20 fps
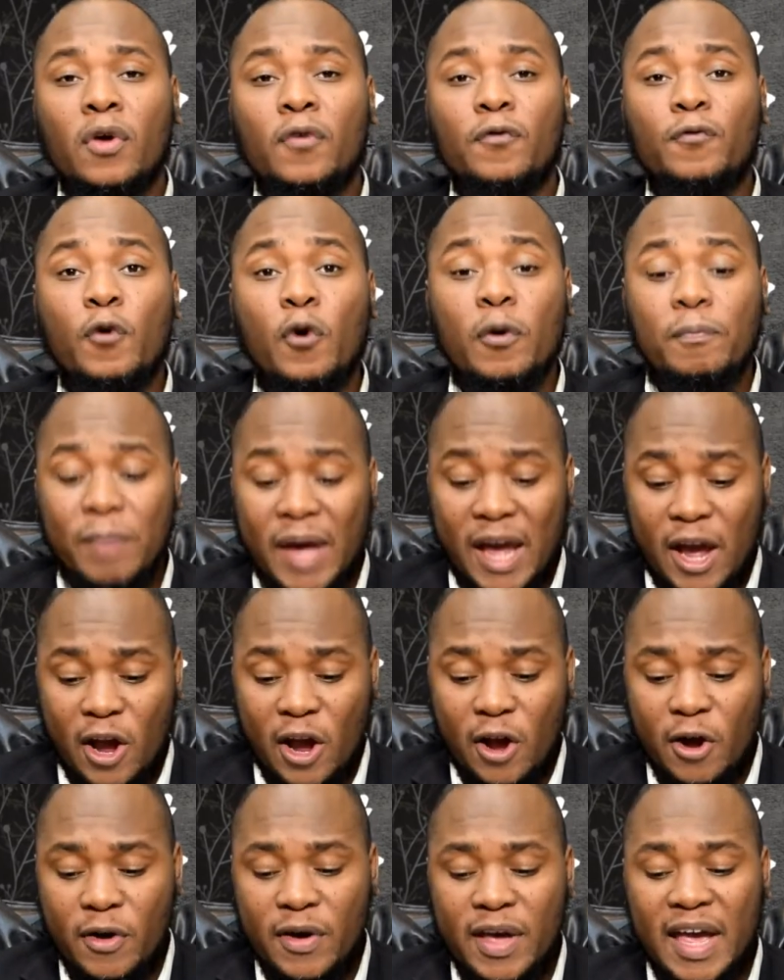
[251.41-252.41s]

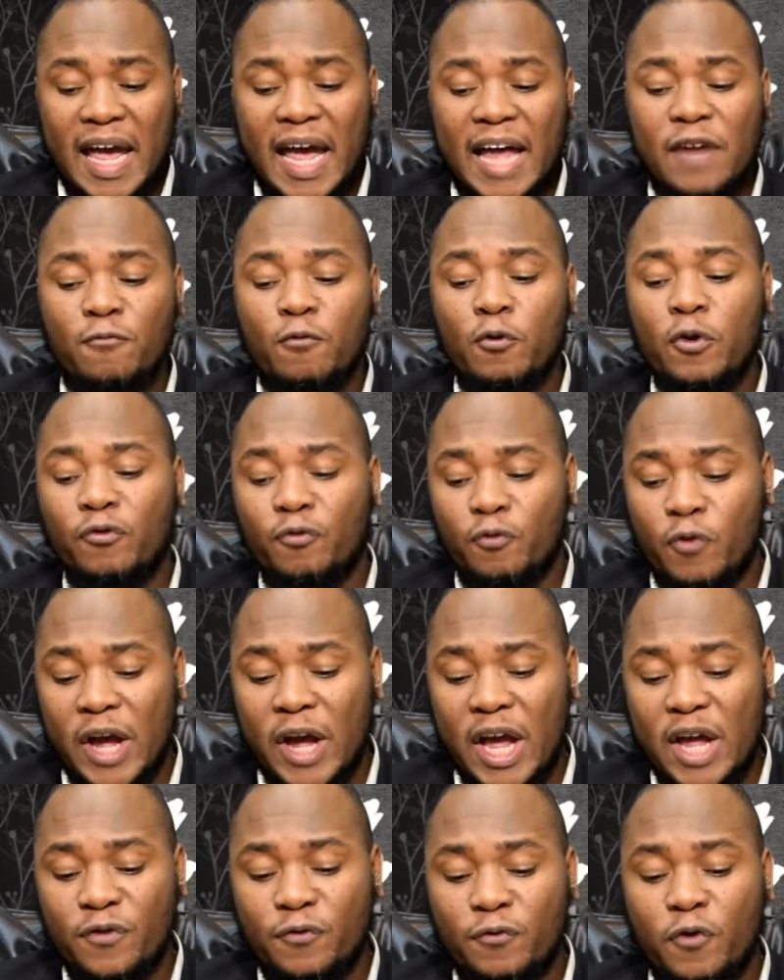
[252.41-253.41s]
forbear, and
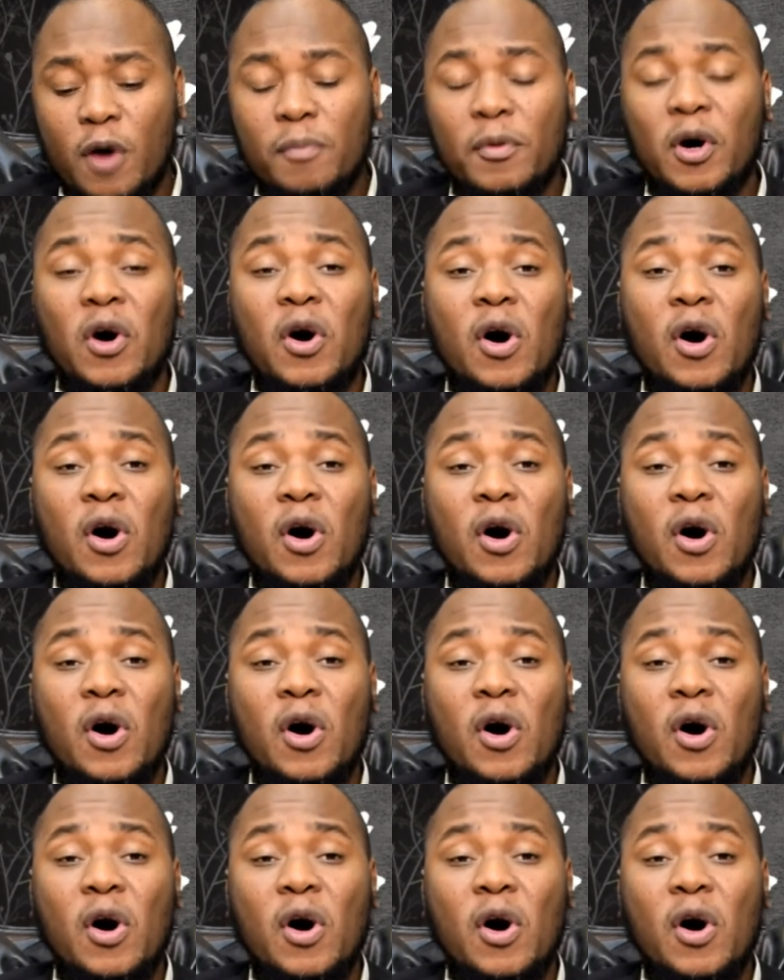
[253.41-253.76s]
refrain from